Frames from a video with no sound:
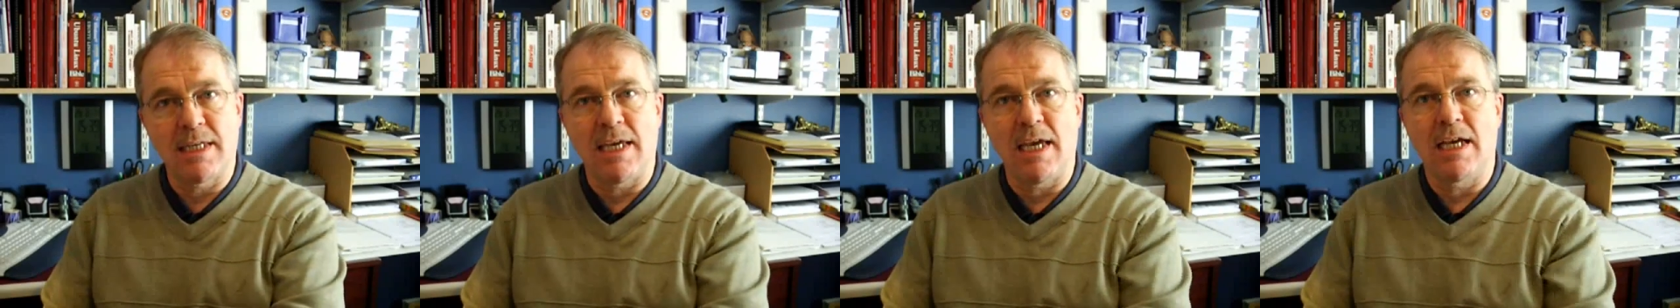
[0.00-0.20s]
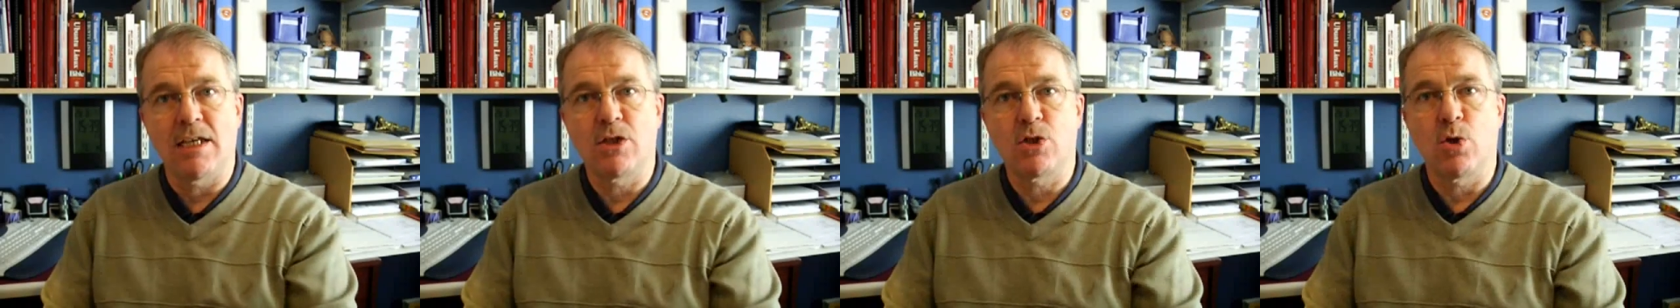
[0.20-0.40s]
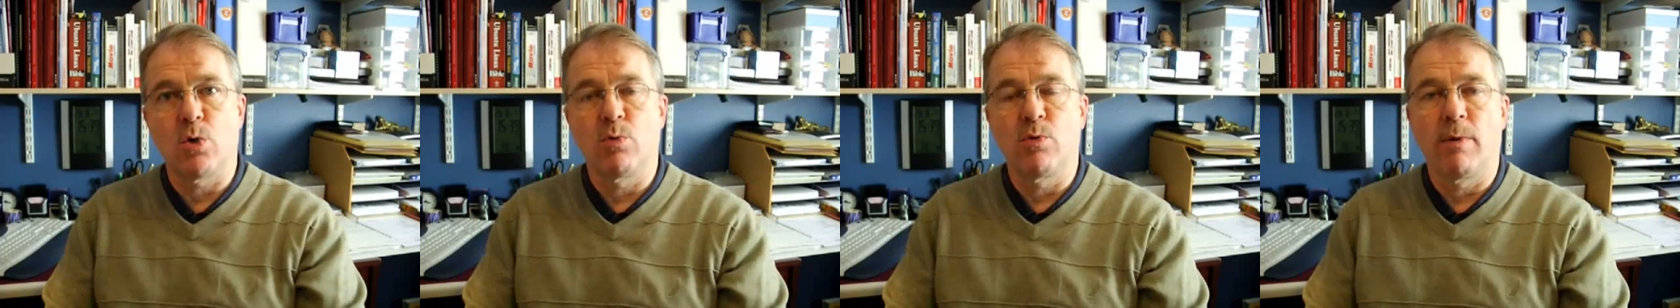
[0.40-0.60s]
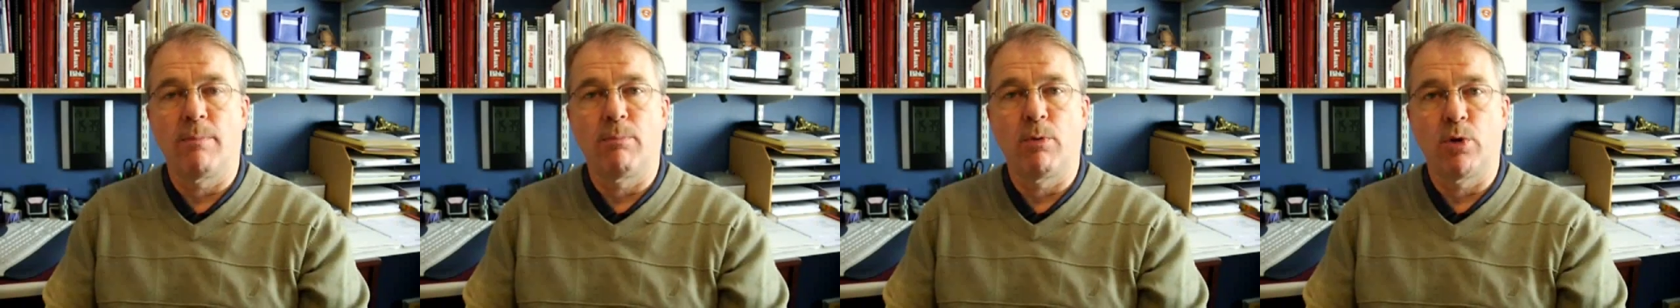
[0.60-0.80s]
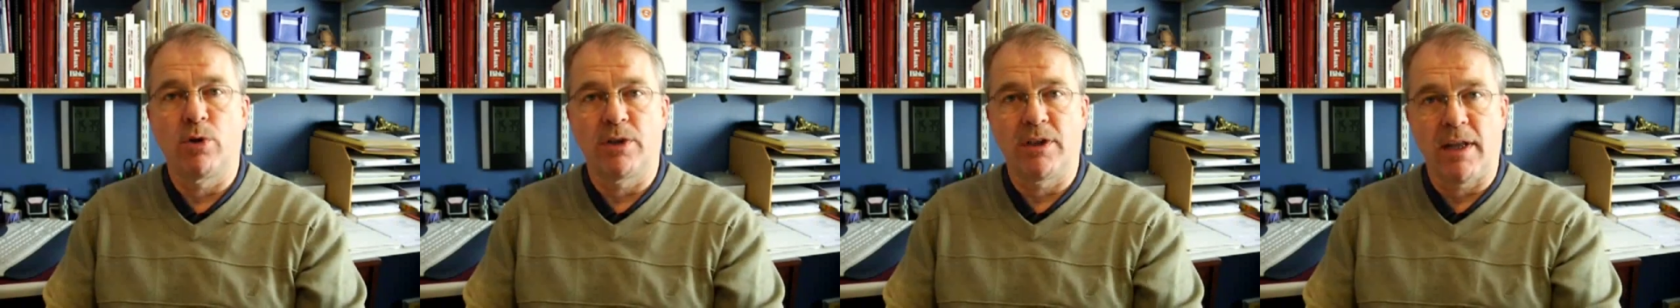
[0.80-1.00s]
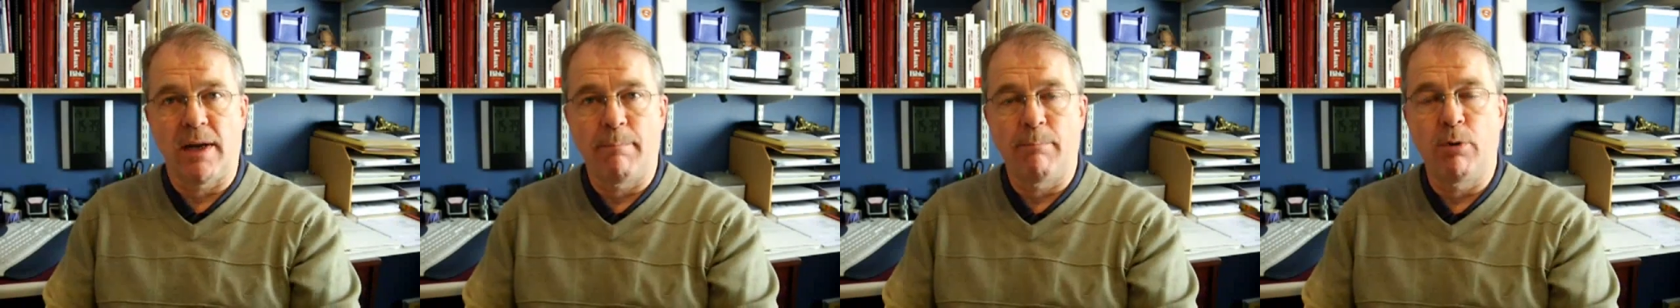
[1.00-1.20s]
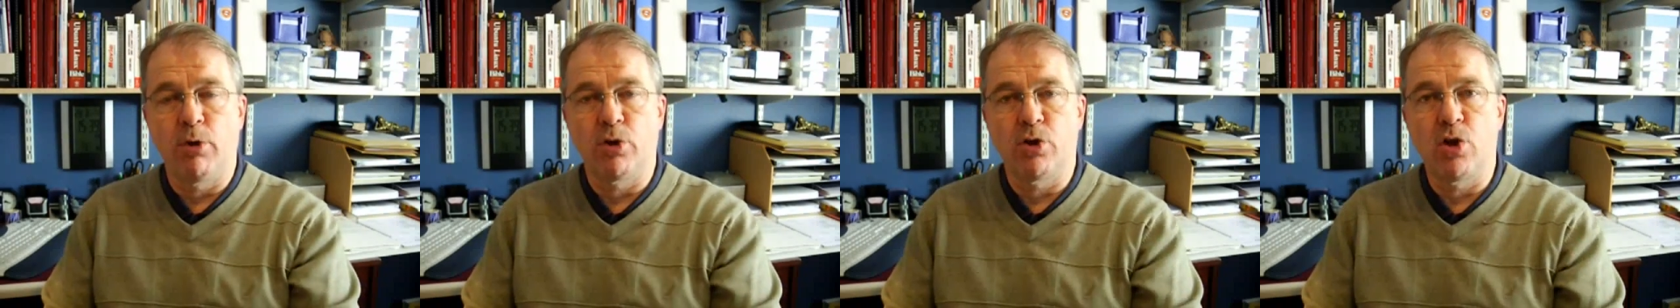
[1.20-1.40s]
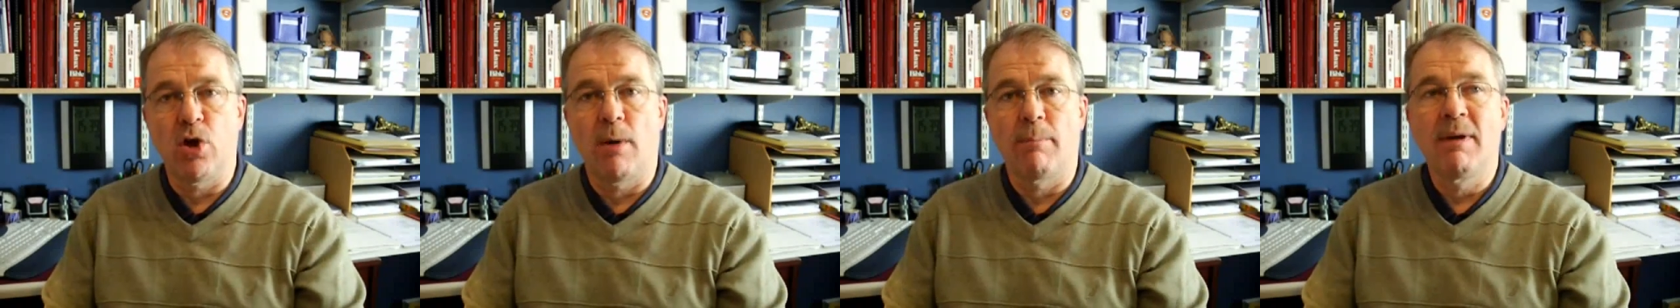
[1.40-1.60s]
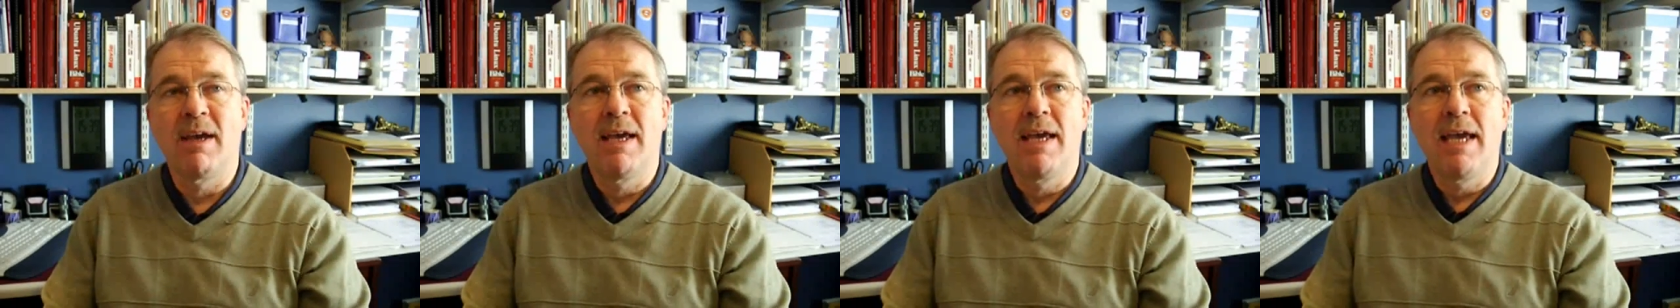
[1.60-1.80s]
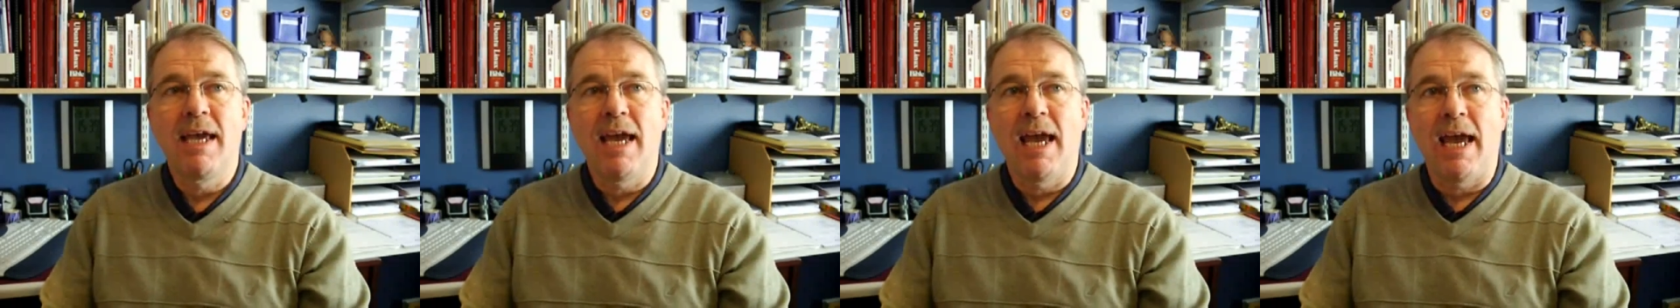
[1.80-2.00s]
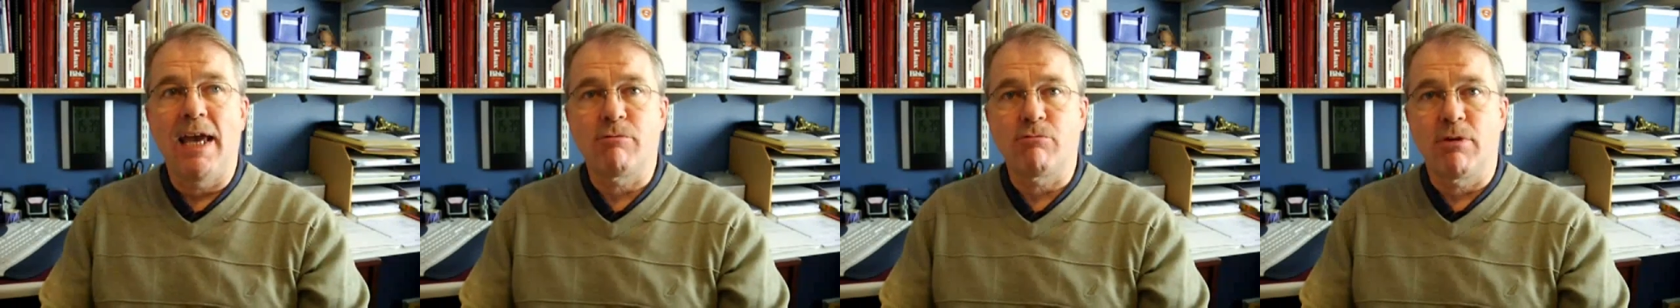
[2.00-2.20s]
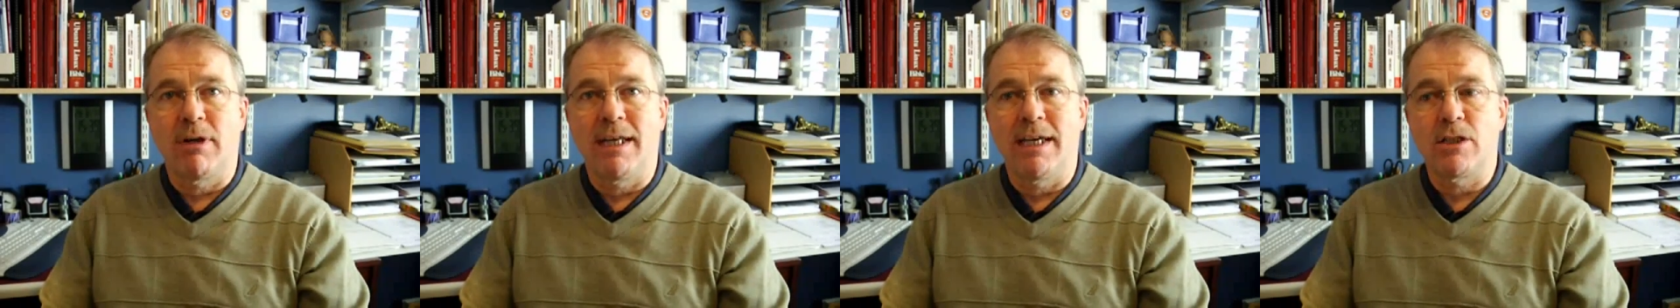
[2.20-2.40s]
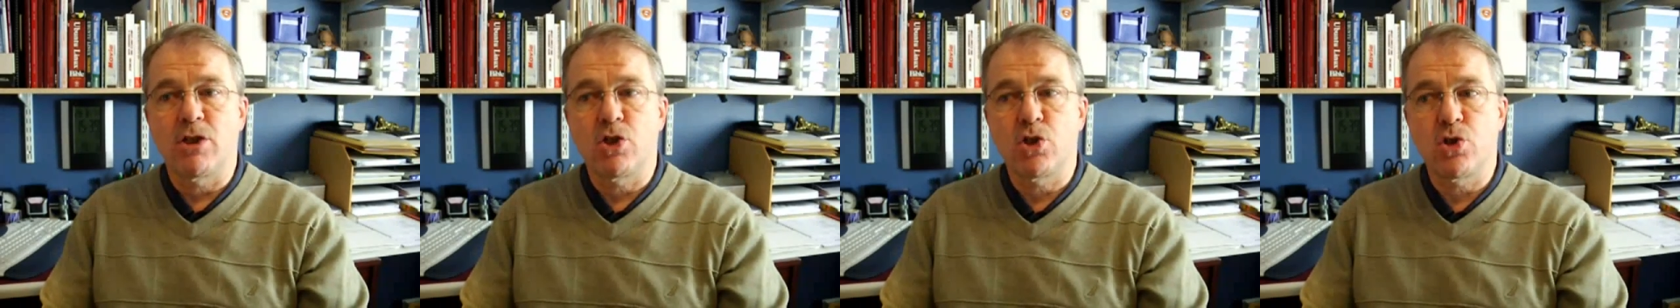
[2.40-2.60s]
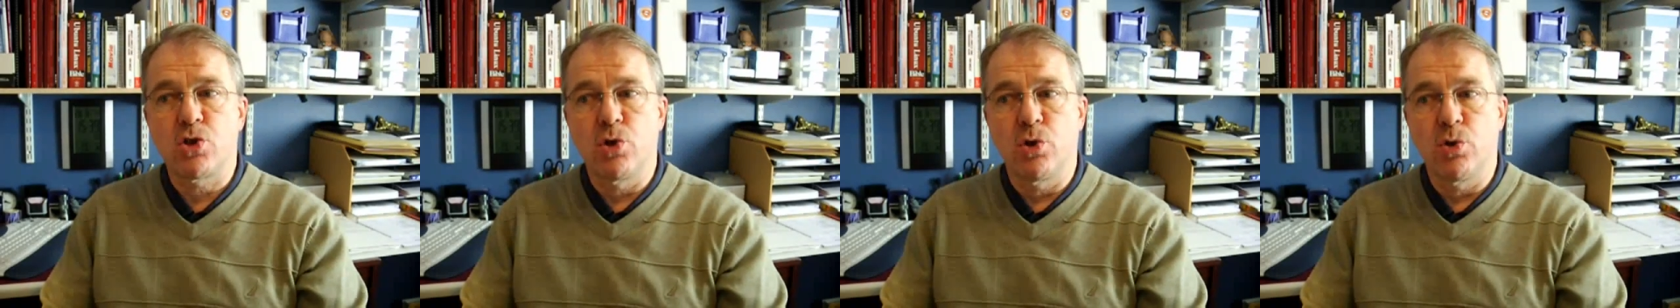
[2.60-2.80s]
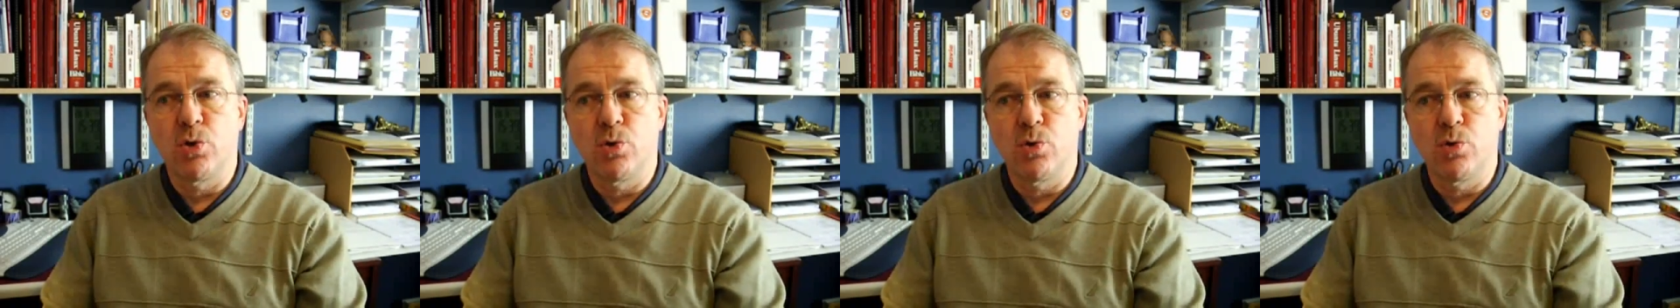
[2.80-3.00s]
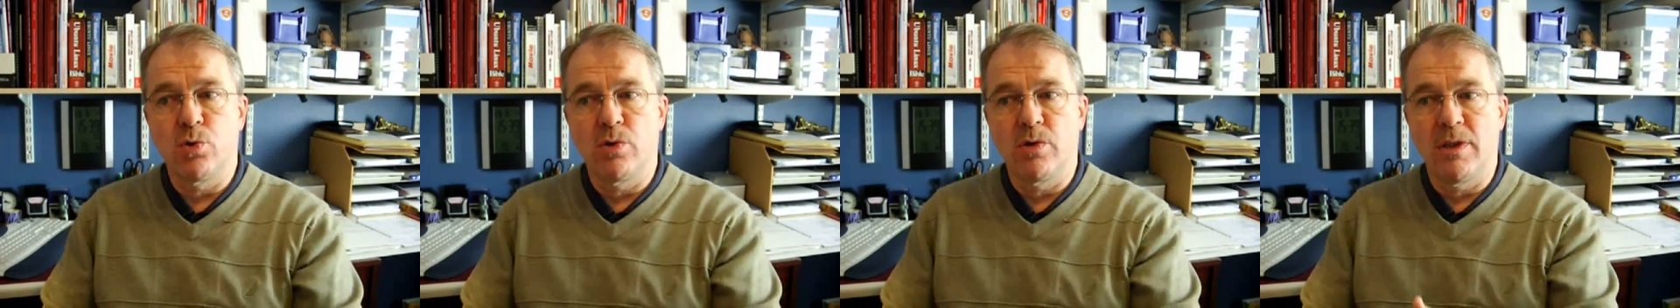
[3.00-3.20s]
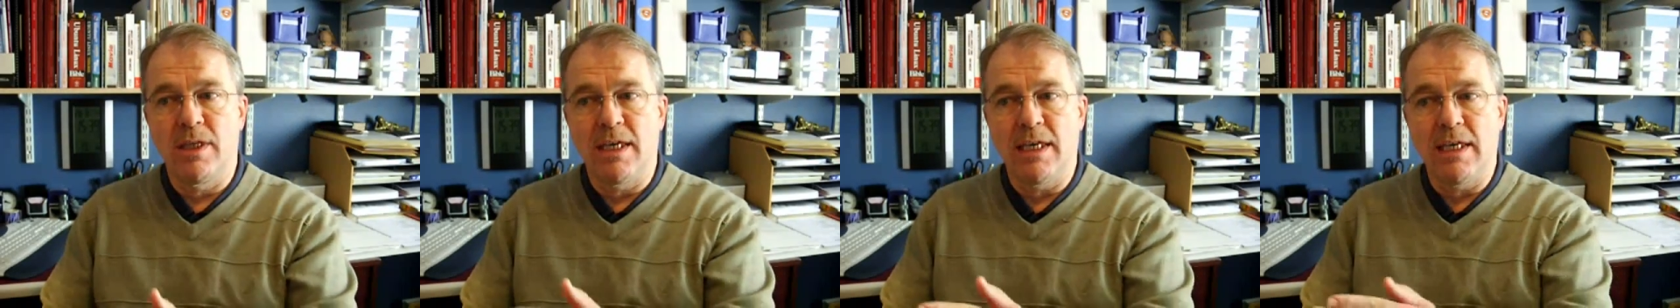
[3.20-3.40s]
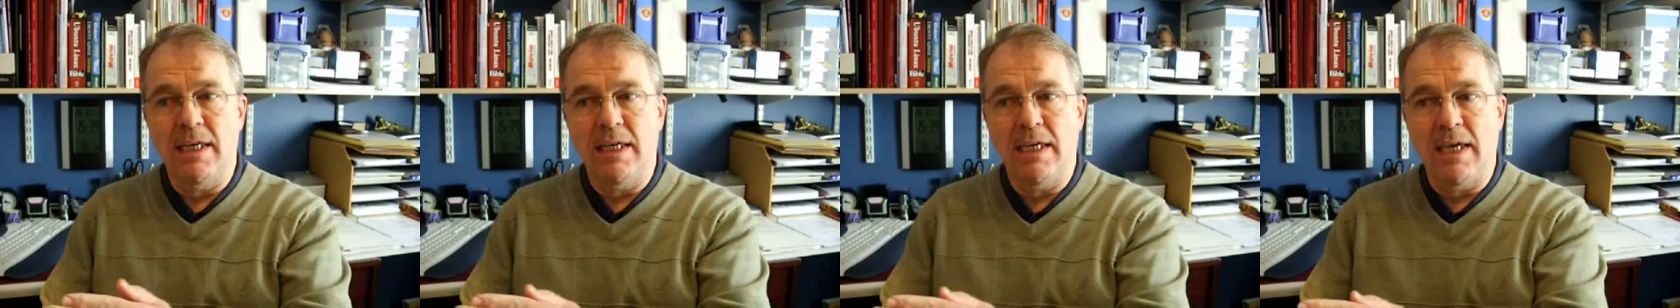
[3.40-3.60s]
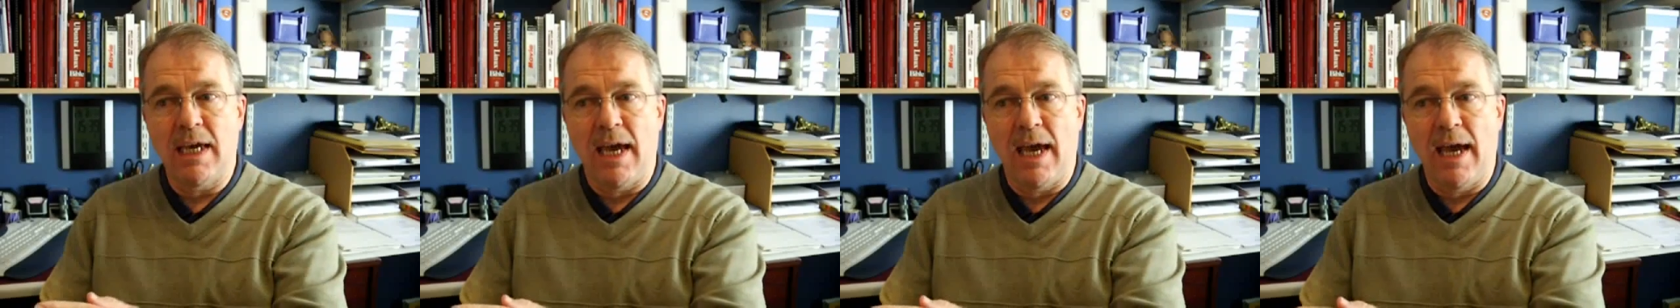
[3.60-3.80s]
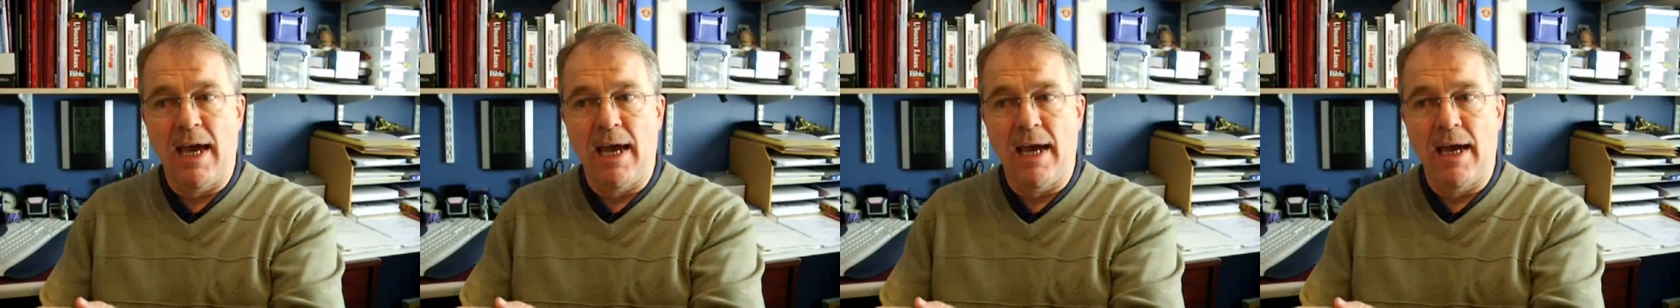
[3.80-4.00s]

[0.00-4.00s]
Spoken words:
CSO report that I'm putting up. It relates to the